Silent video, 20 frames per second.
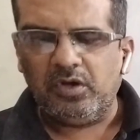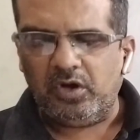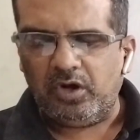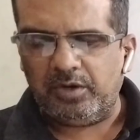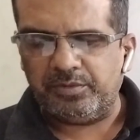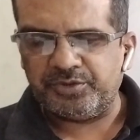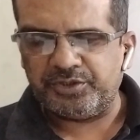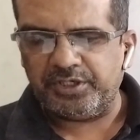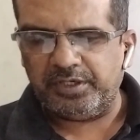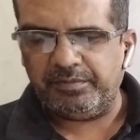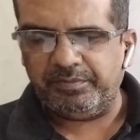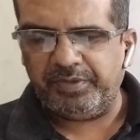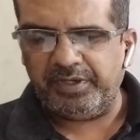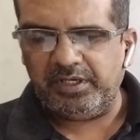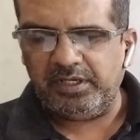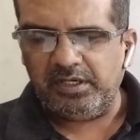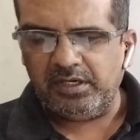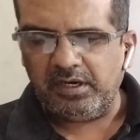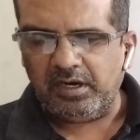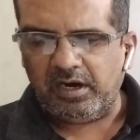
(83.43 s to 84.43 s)
Option
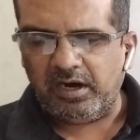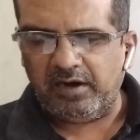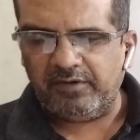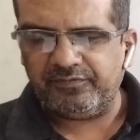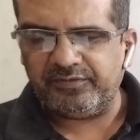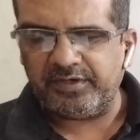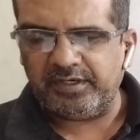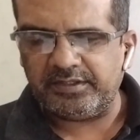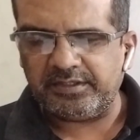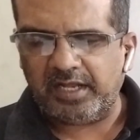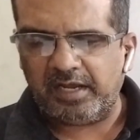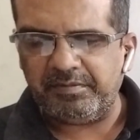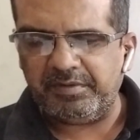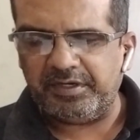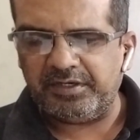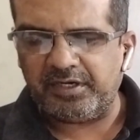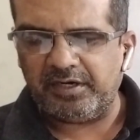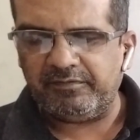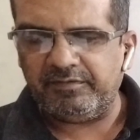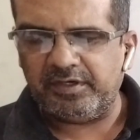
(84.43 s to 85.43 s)
B, after time
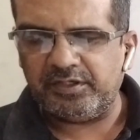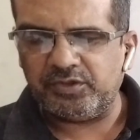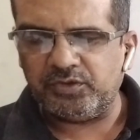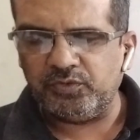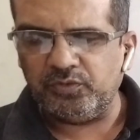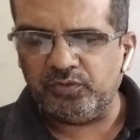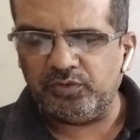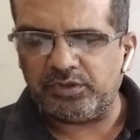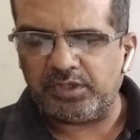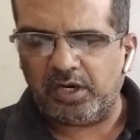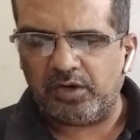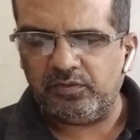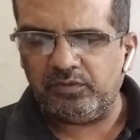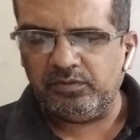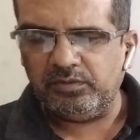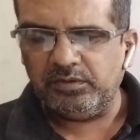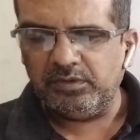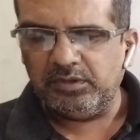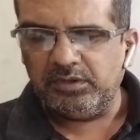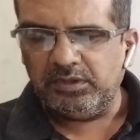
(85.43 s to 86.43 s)
interval 2
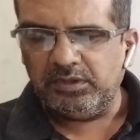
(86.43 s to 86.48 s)
tau,